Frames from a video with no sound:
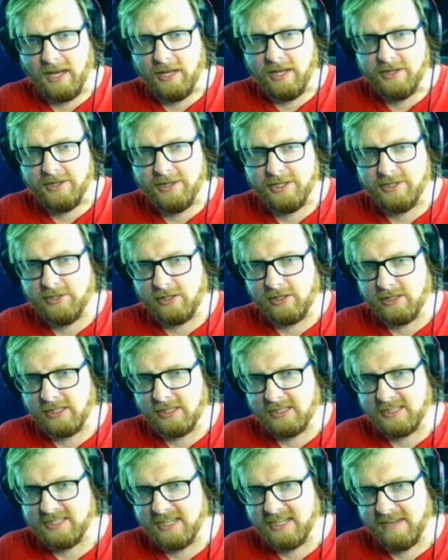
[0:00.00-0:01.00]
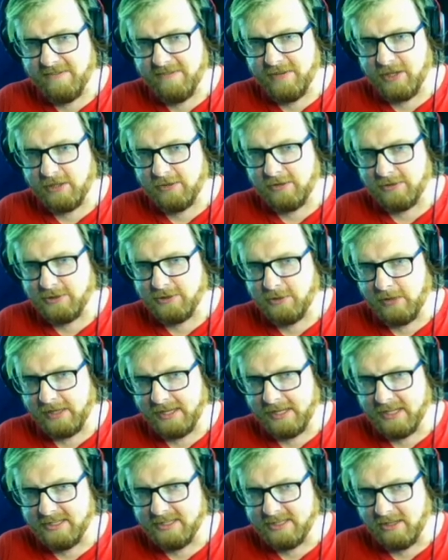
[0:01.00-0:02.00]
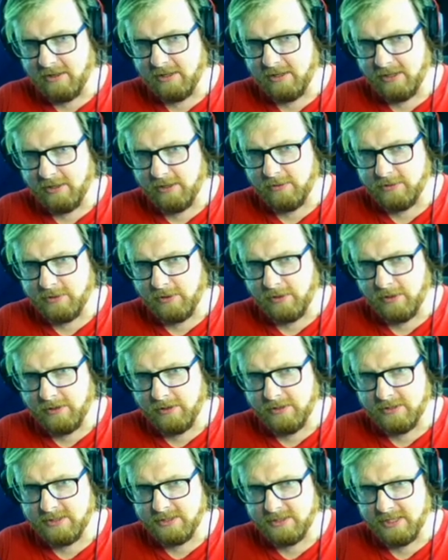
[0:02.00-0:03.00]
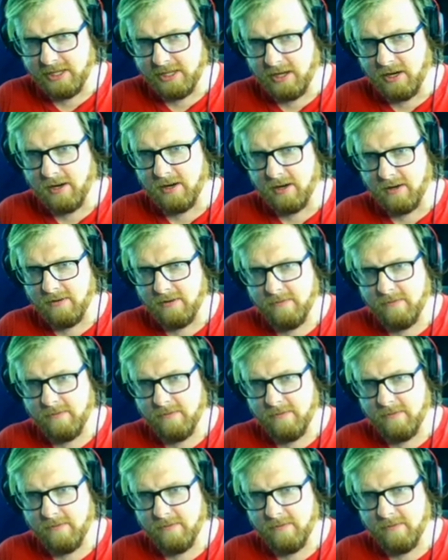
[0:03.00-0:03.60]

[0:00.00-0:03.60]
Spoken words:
These look like the same vehicle too. I can't tell. Are they old Toyotas? They are.